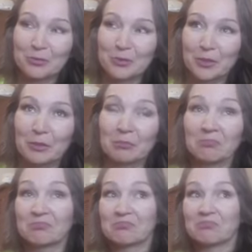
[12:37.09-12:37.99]
So
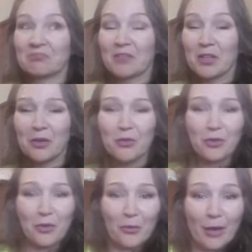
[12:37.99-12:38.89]

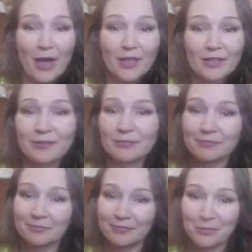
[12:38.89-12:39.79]
good or bad,
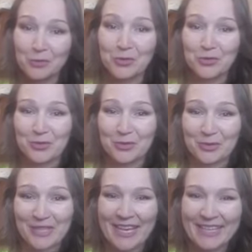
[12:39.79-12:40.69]
you
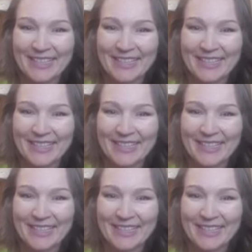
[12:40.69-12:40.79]
choose.